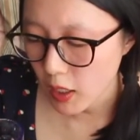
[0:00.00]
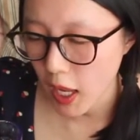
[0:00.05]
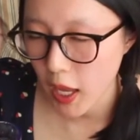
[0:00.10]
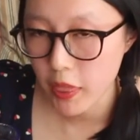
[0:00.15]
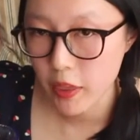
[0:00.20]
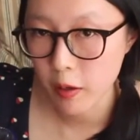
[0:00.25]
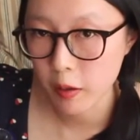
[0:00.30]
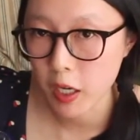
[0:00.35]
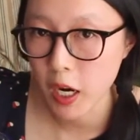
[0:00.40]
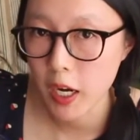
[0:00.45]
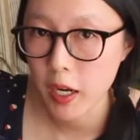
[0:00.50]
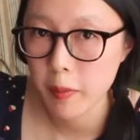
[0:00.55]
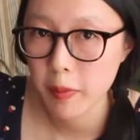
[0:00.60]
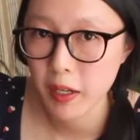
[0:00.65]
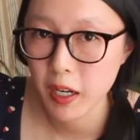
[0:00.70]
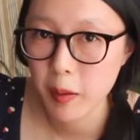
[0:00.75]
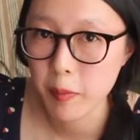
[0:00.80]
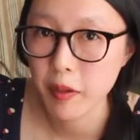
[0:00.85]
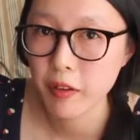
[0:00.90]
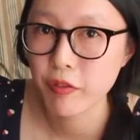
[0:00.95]
and they're kind of
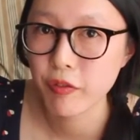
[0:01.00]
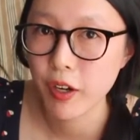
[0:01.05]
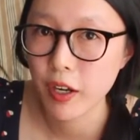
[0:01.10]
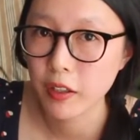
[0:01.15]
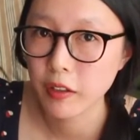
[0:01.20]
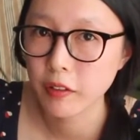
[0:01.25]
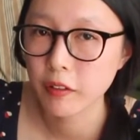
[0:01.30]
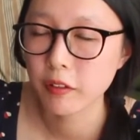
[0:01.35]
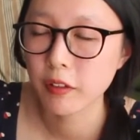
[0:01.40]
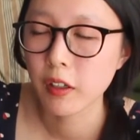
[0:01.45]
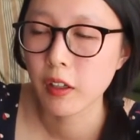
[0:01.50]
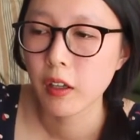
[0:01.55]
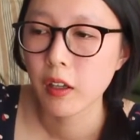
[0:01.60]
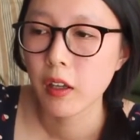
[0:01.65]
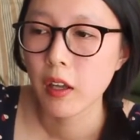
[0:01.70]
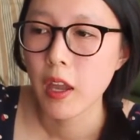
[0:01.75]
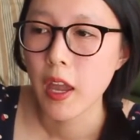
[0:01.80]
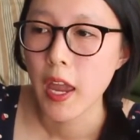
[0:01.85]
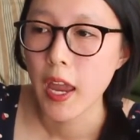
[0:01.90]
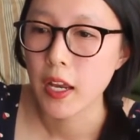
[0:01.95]
becoming friends,
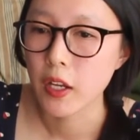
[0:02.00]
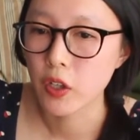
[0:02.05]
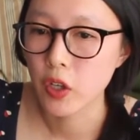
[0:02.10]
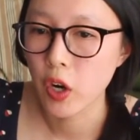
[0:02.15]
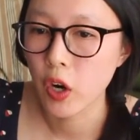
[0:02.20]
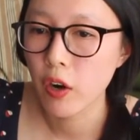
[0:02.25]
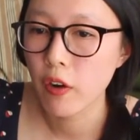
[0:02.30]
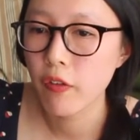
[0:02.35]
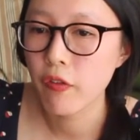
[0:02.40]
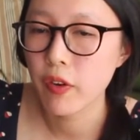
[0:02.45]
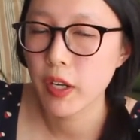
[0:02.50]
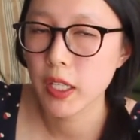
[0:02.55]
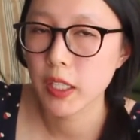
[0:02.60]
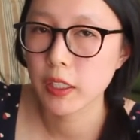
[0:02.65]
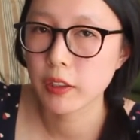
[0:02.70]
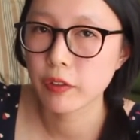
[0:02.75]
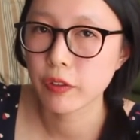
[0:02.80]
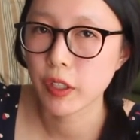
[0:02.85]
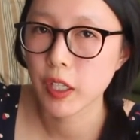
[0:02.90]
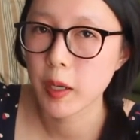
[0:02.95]
and her
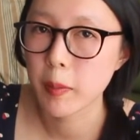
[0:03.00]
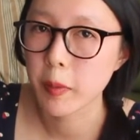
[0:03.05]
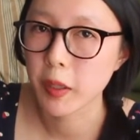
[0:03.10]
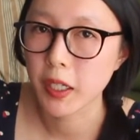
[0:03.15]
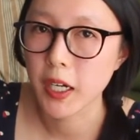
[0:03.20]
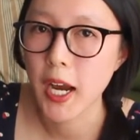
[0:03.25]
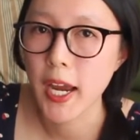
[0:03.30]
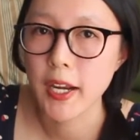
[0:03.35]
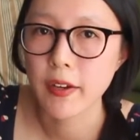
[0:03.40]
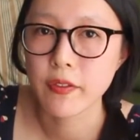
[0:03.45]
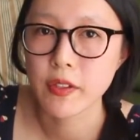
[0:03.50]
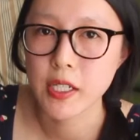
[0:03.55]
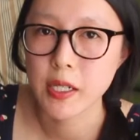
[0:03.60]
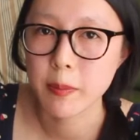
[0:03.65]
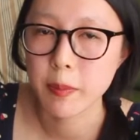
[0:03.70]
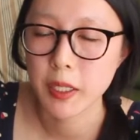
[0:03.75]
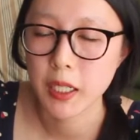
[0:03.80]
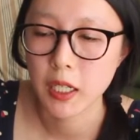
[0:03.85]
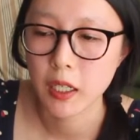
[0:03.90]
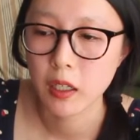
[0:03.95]
feelings for him are kind of
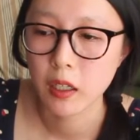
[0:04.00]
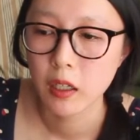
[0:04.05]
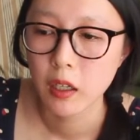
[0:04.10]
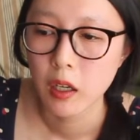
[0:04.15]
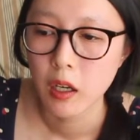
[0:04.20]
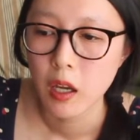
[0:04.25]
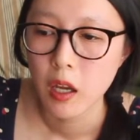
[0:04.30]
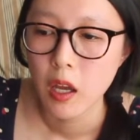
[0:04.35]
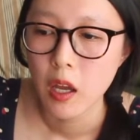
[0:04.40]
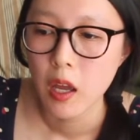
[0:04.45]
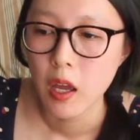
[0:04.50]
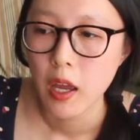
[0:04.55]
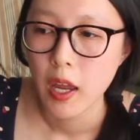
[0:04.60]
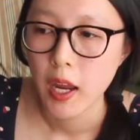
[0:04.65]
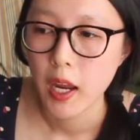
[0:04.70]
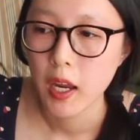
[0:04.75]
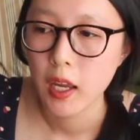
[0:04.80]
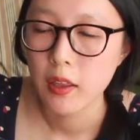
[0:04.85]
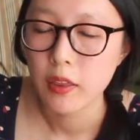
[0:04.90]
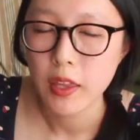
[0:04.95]
deepening.
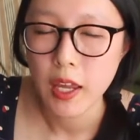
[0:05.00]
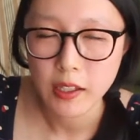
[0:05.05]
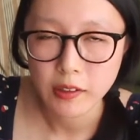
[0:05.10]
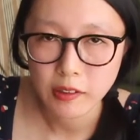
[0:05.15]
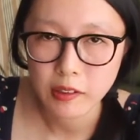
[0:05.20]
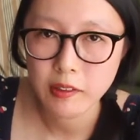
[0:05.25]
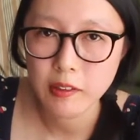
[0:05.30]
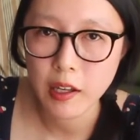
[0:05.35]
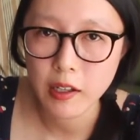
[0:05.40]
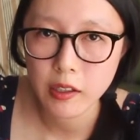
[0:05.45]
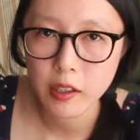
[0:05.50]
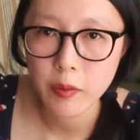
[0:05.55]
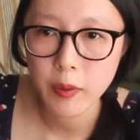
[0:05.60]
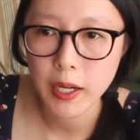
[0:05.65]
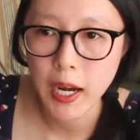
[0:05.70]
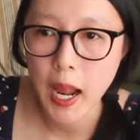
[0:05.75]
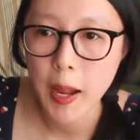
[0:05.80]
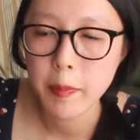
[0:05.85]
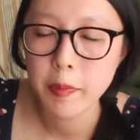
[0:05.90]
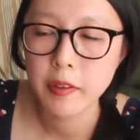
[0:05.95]
And that's exactly what
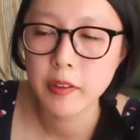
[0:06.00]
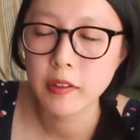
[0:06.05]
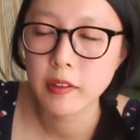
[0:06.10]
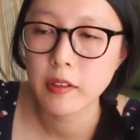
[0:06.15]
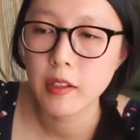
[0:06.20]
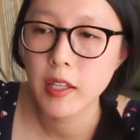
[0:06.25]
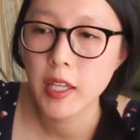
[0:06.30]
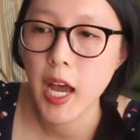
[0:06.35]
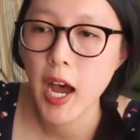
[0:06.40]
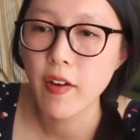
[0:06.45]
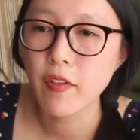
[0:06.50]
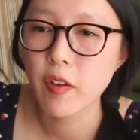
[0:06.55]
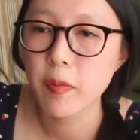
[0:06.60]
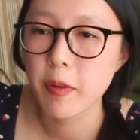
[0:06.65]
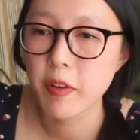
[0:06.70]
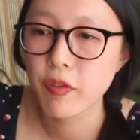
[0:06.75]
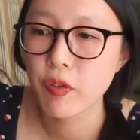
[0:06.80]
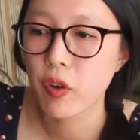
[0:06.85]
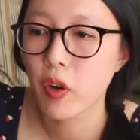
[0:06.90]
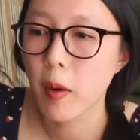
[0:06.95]
happens in the novel
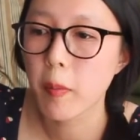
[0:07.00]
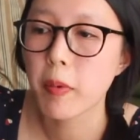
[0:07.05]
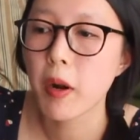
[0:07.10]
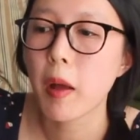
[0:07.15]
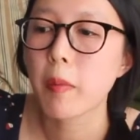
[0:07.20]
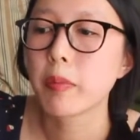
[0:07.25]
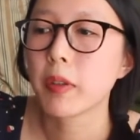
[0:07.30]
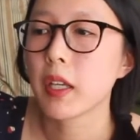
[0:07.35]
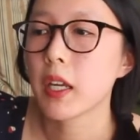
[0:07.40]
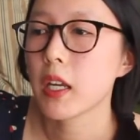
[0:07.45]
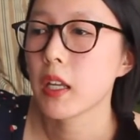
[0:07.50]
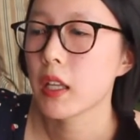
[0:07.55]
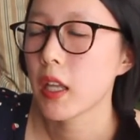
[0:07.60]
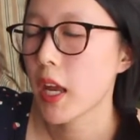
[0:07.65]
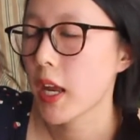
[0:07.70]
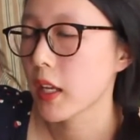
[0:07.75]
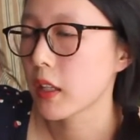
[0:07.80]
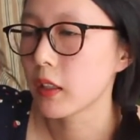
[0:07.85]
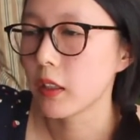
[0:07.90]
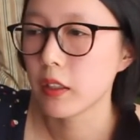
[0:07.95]
before abruptly
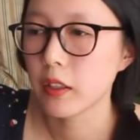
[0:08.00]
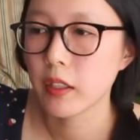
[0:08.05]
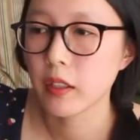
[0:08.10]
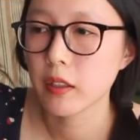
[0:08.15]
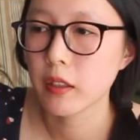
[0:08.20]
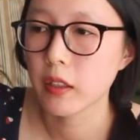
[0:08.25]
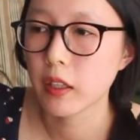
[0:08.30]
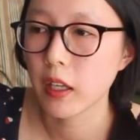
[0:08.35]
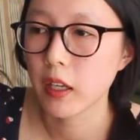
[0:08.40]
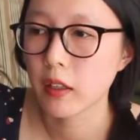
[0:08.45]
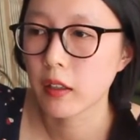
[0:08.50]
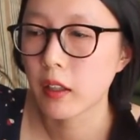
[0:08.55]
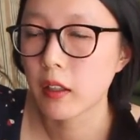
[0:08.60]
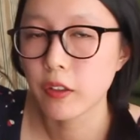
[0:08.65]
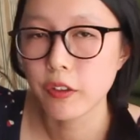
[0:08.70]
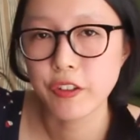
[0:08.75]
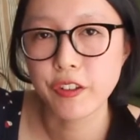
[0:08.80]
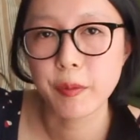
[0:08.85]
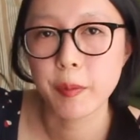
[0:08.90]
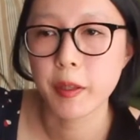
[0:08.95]
like
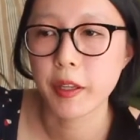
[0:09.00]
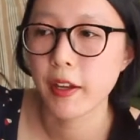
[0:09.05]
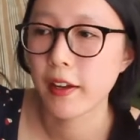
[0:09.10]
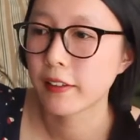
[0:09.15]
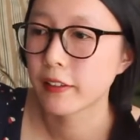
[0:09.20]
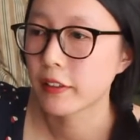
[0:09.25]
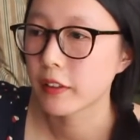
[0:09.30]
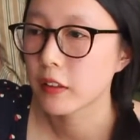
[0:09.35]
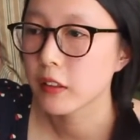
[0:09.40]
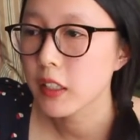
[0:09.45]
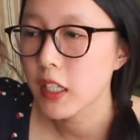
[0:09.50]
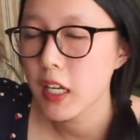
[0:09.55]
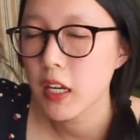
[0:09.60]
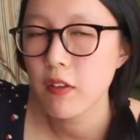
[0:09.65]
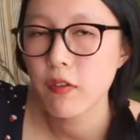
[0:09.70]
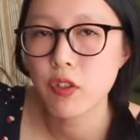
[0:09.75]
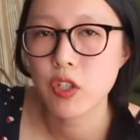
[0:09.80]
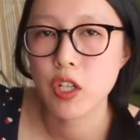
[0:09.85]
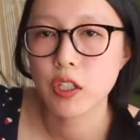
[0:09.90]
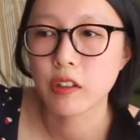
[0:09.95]
Elizabeth has to
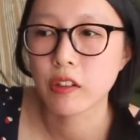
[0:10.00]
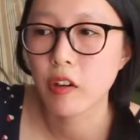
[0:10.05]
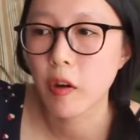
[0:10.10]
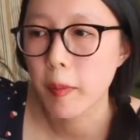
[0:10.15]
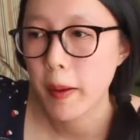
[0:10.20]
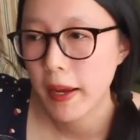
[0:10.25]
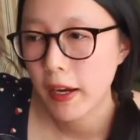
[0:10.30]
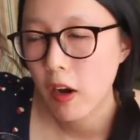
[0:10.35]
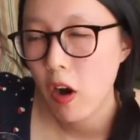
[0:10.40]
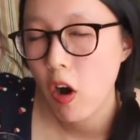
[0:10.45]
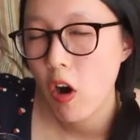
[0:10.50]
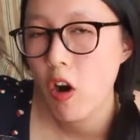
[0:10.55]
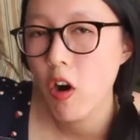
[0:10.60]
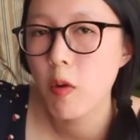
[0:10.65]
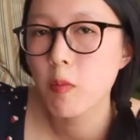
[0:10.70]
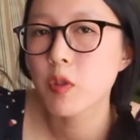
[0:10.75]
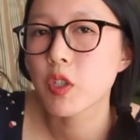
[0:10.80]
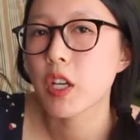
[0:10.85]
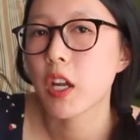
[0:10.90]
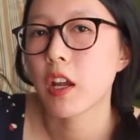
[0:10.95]
leave, she has to go back
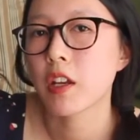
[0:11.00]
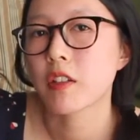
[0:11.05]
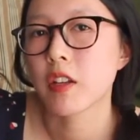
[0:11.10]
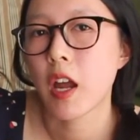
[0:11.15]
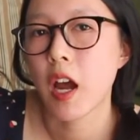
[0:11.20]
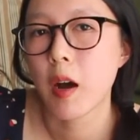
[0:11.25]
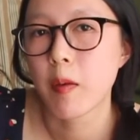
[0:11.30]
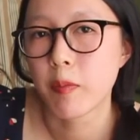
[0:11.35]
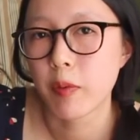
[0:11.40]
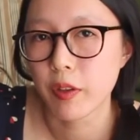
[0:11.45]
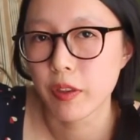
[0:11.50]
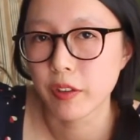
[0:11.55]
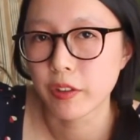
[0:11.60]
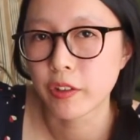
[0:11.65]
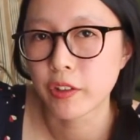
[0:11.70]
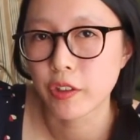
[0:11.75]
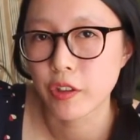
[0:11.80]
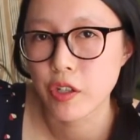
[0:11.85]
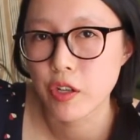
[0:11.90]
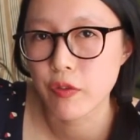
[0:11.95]
home, she has to help with the
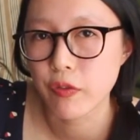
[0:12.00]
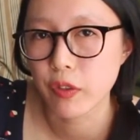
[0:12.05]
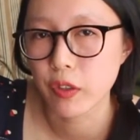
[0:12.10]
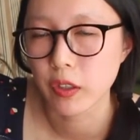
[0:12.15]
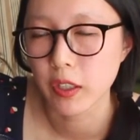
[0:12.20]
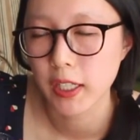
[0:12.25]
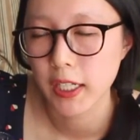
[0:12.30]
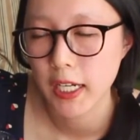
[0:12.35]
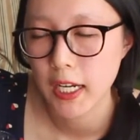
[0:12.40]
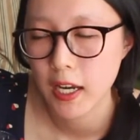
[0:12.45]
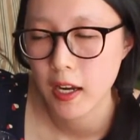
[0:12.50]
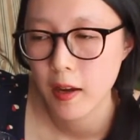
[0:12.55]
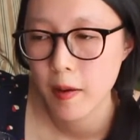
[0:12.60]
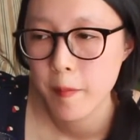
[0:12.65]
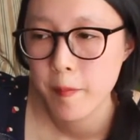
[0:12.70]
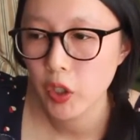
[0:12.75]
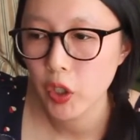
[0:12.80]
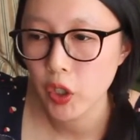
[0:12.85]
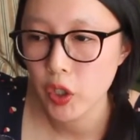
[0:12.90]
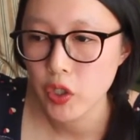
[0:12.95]
search for Lydia.
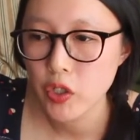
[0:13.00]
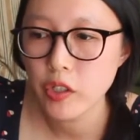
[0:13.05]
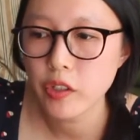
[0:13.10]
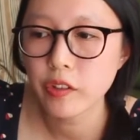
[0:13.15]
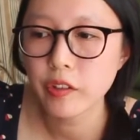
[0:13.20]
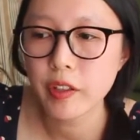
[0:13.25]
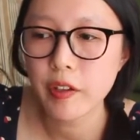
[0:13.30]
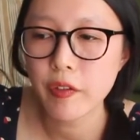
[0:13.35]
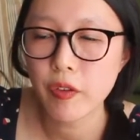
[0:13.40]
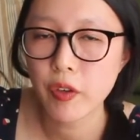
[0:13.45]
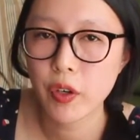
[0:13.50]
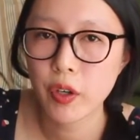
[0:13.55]
The urgency for